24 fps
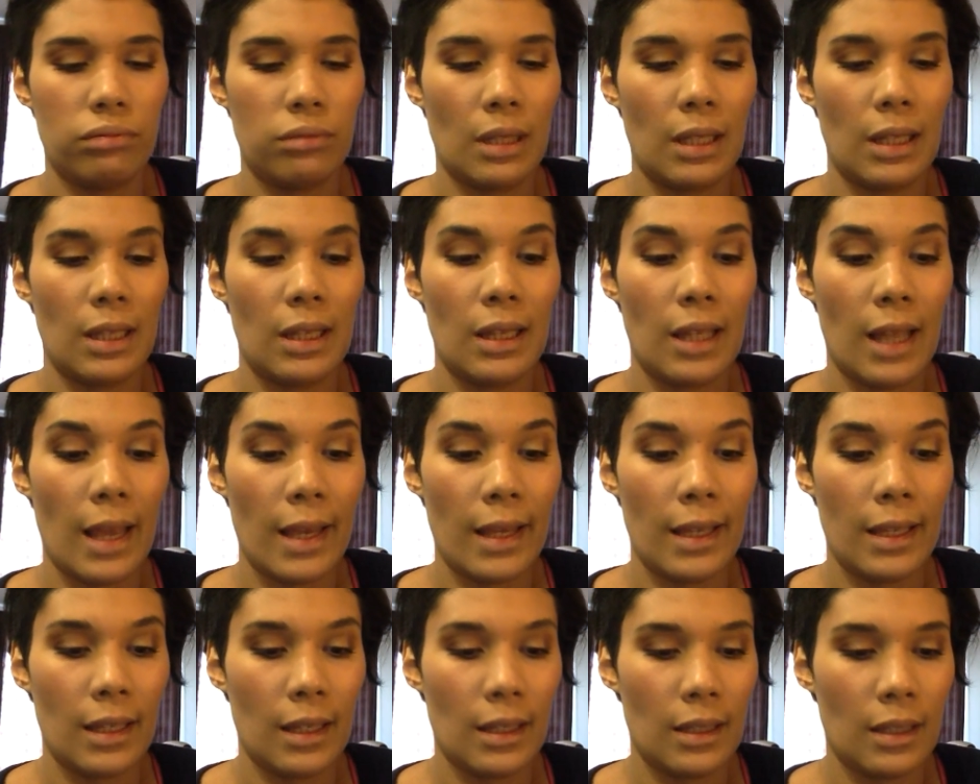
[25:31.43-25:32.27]

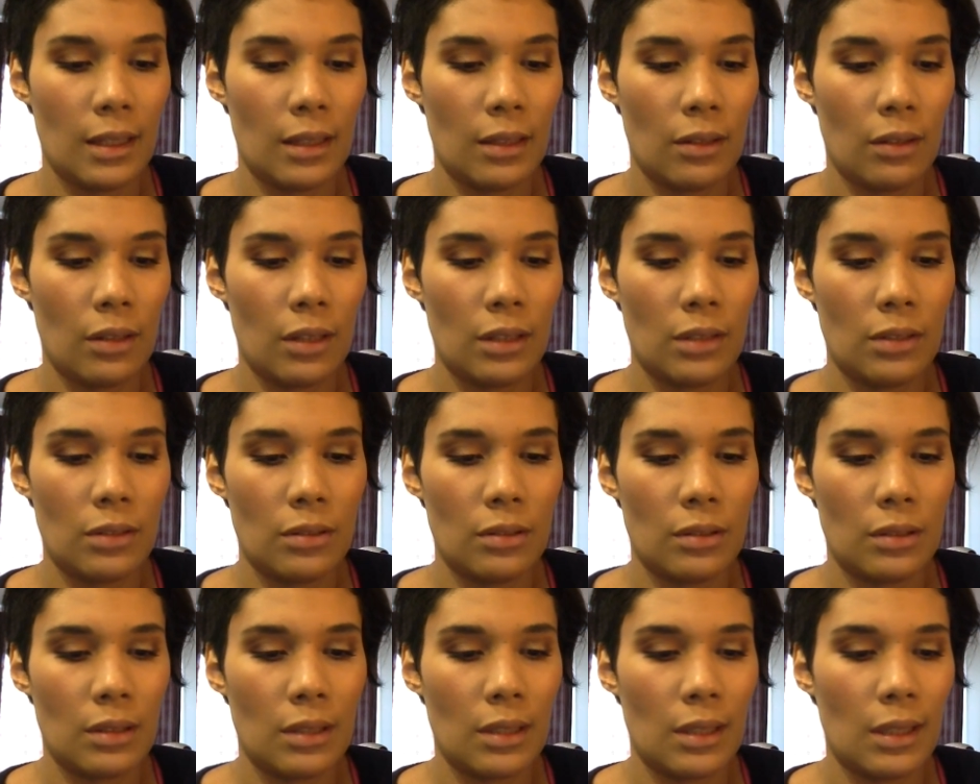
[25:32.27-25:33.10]
like it a lot,
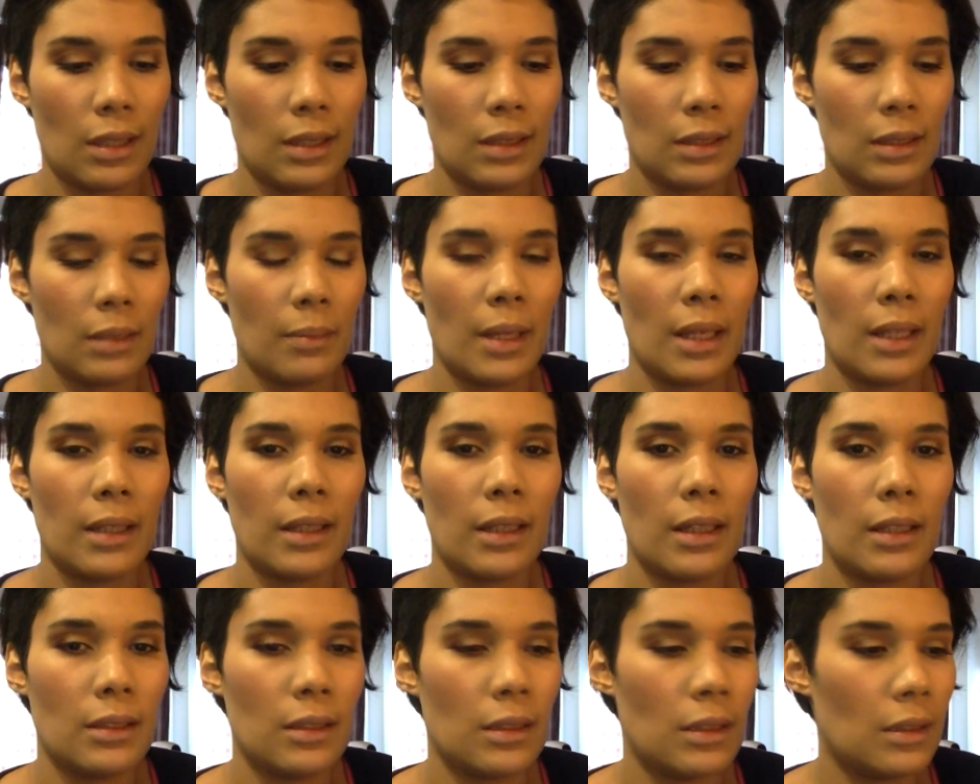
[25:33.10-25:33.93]
those Elizabeth
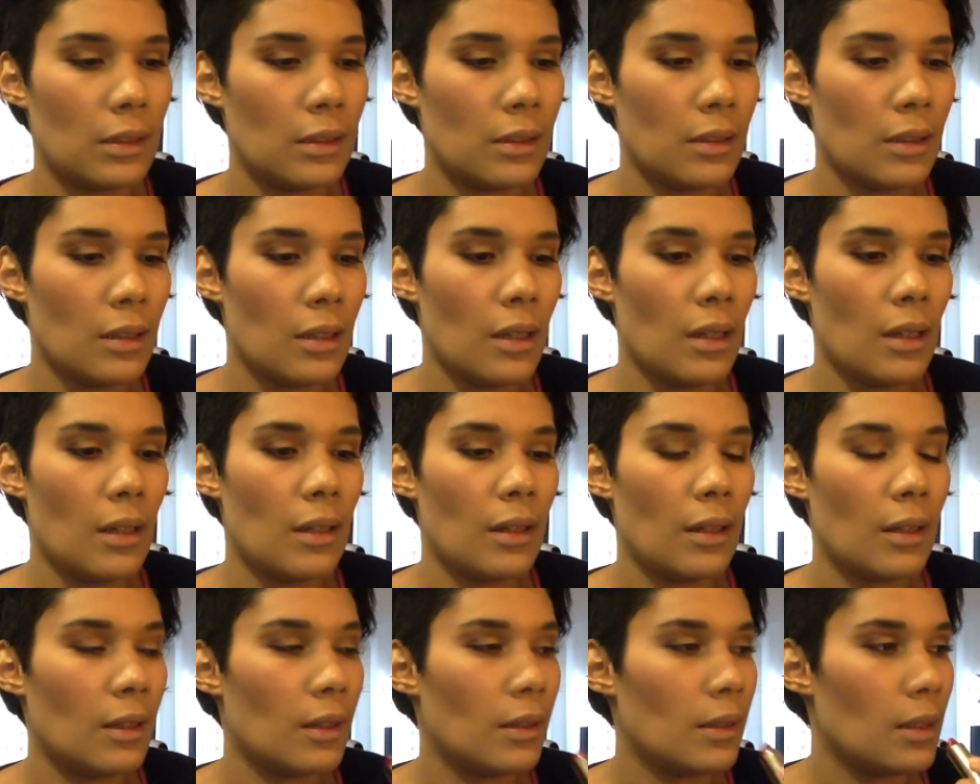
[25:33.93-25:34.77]
Arden
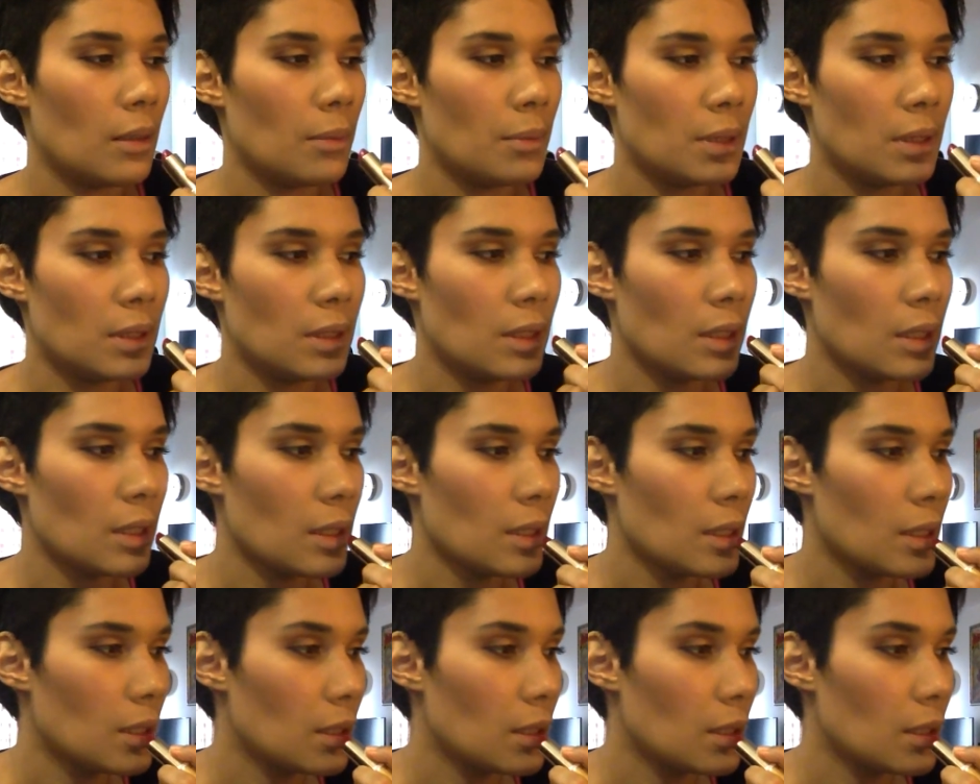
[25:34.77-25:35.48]
lipstick.